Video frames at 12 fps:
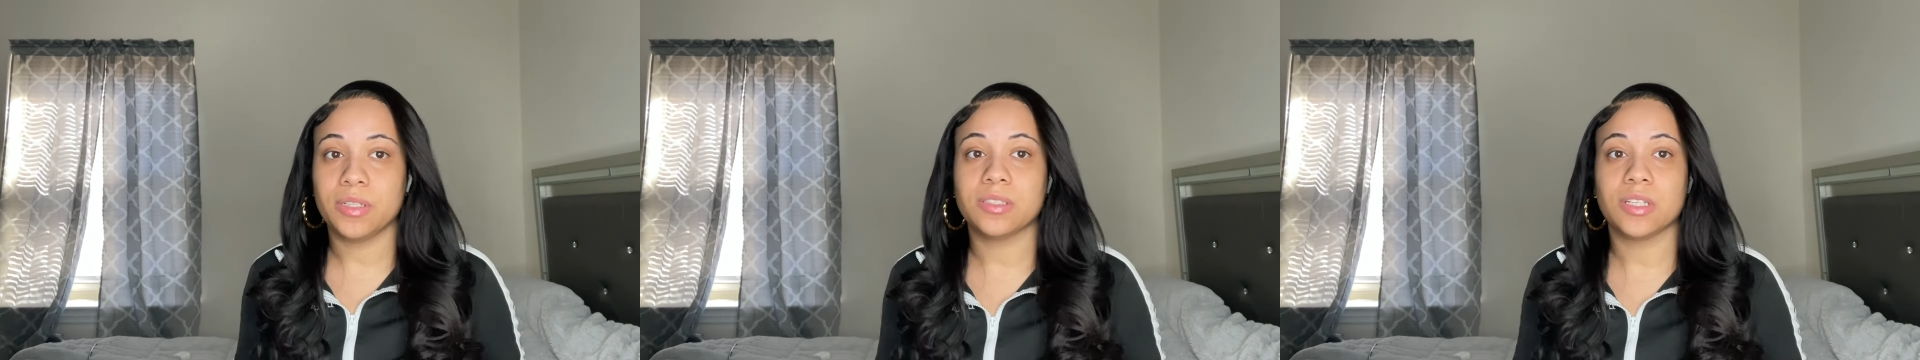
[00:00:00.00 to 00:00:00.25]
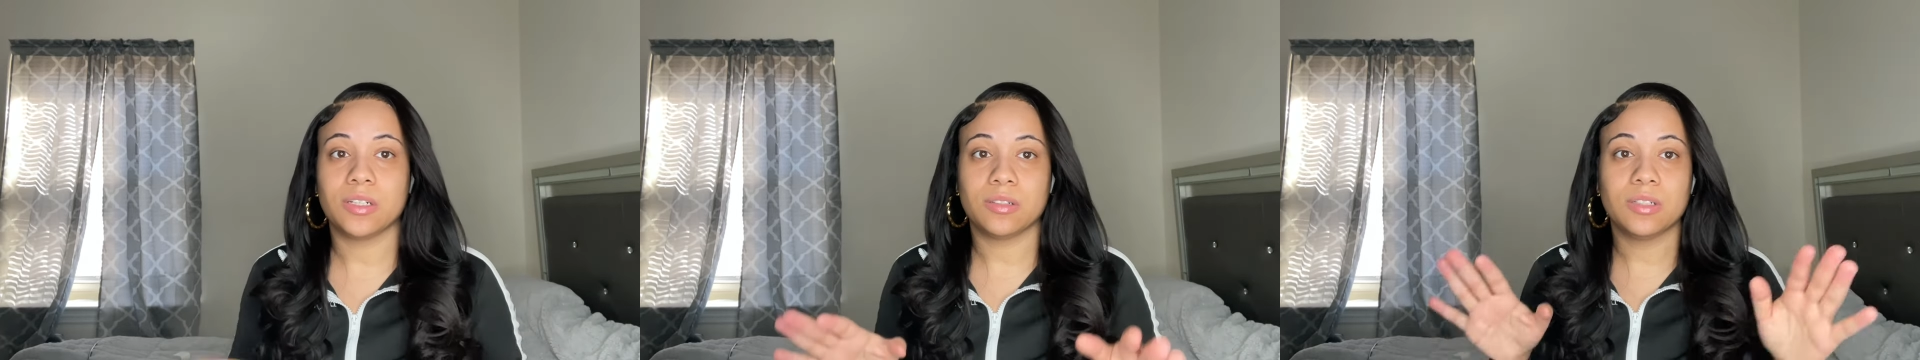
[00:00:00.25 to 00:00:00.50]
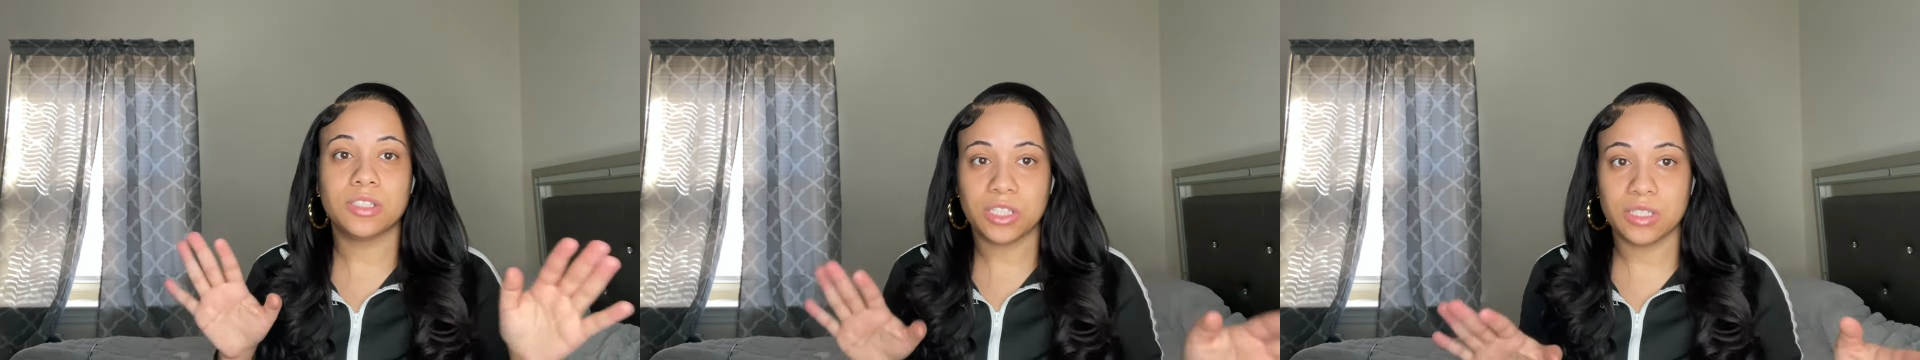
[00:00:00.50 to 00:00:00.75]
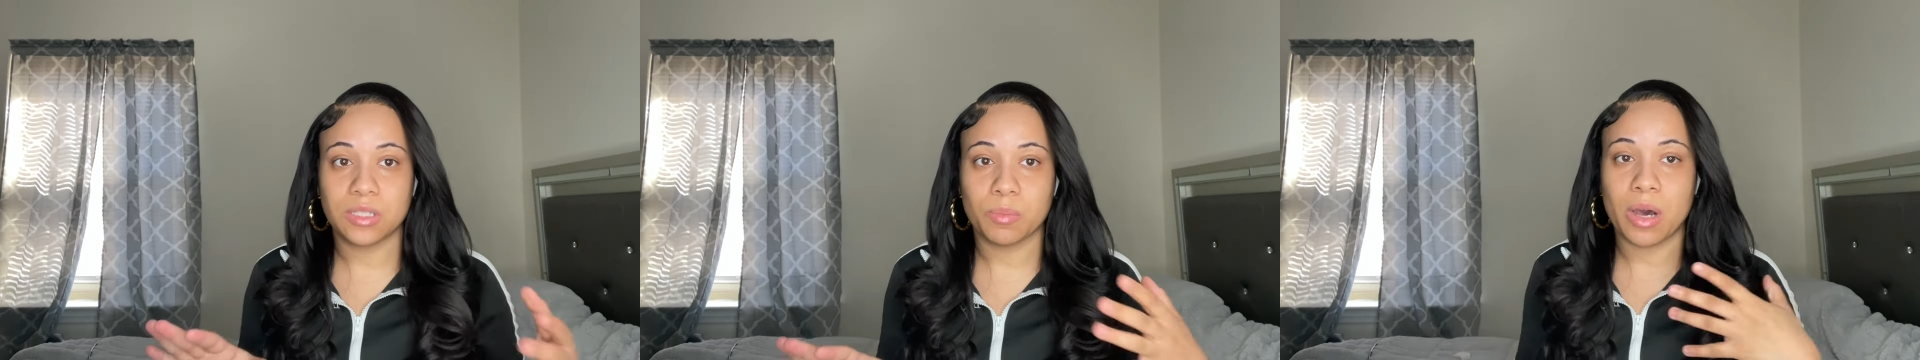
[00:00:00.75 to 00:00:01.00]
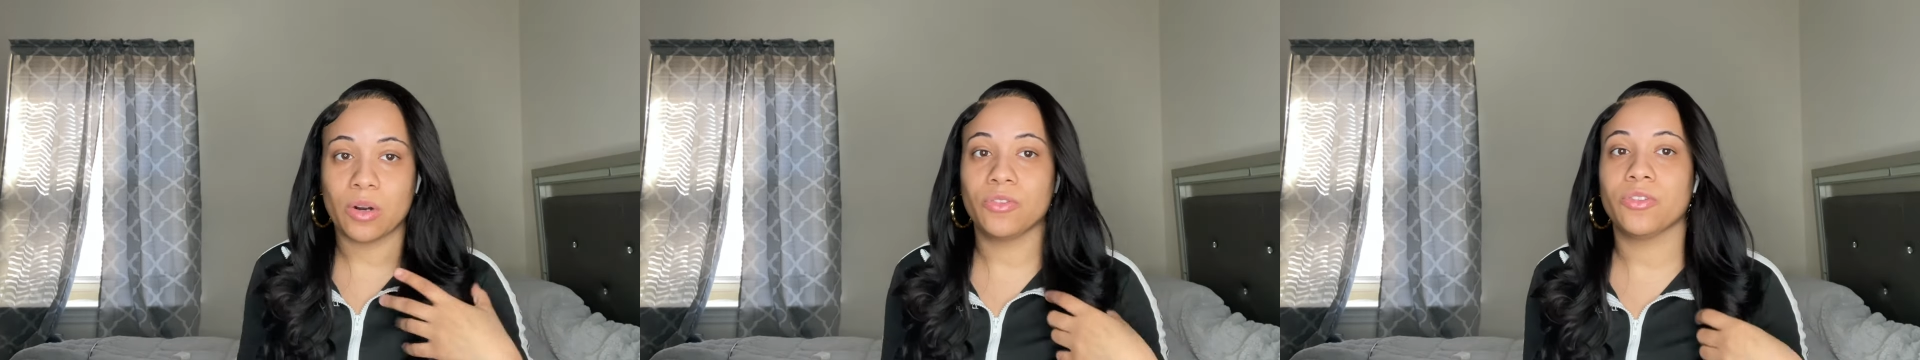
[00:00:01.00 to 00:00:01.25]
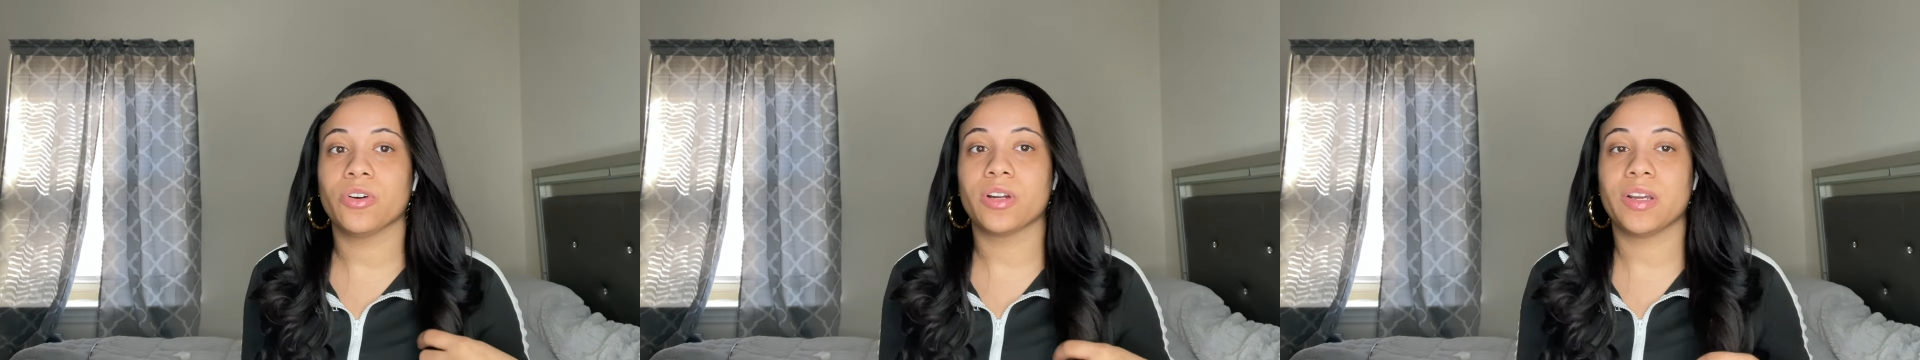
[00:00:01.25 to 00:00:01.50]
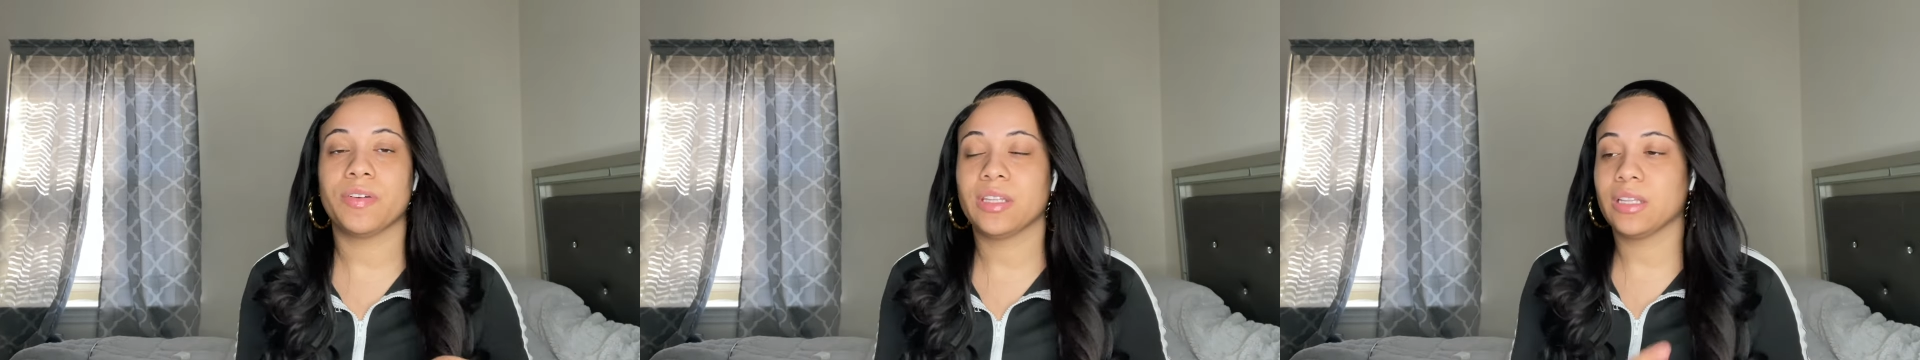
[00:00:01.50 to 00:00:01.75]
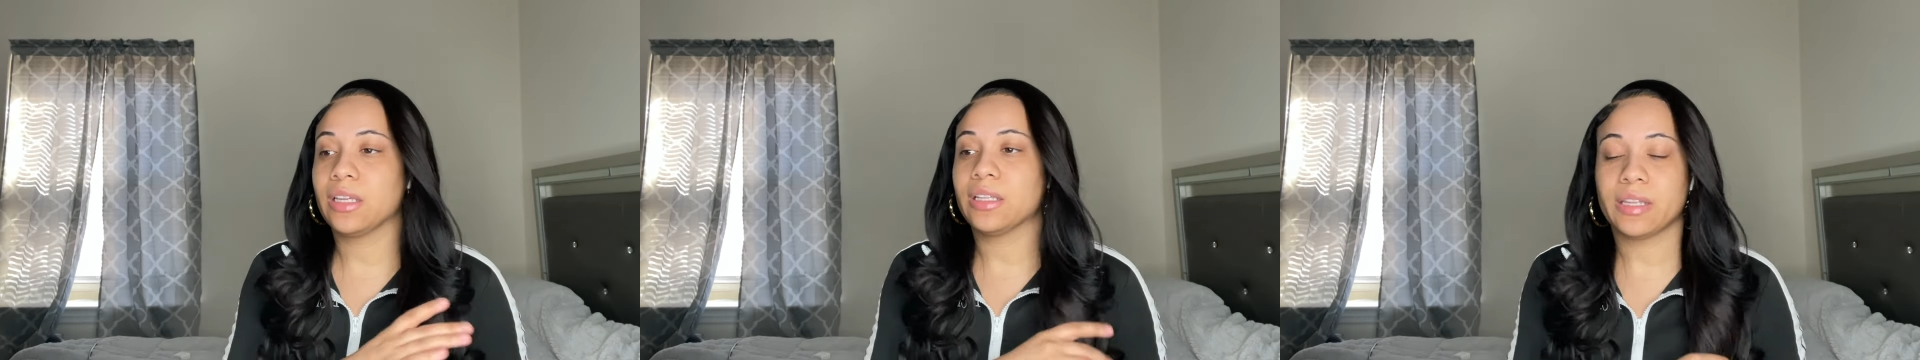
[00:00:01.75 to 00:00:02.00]
So she's the model for it and
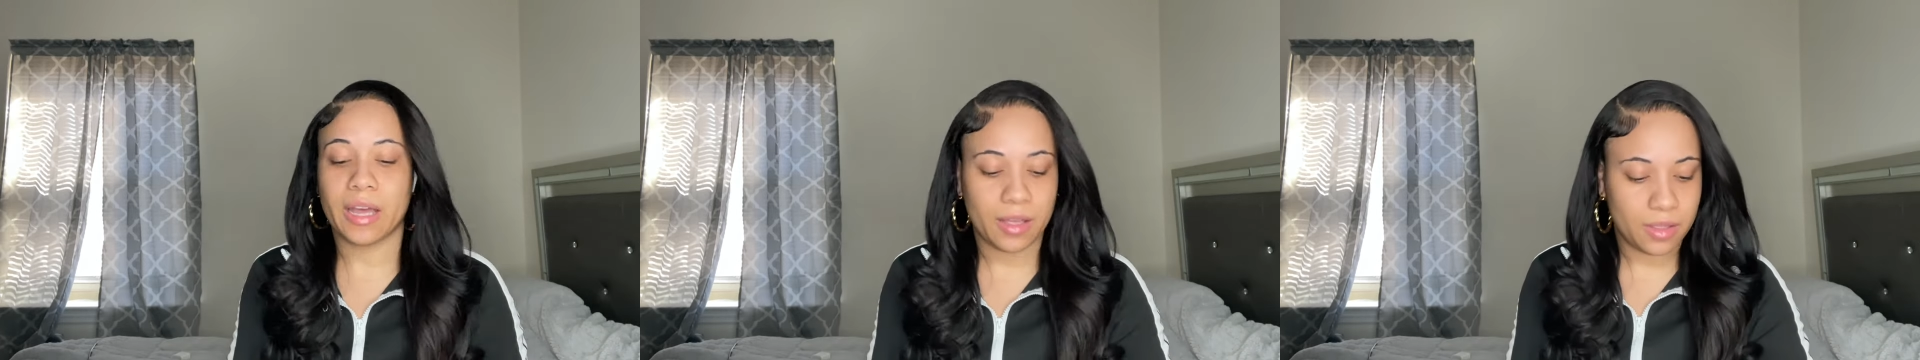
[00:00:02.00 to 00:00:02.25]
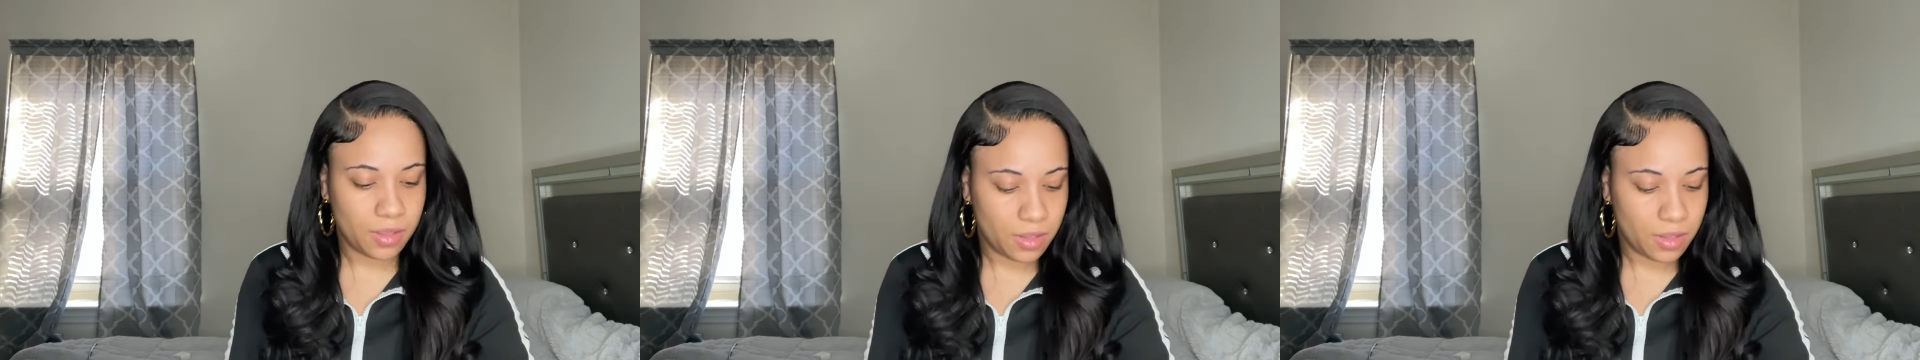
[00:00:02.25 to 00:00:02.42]
everything like that.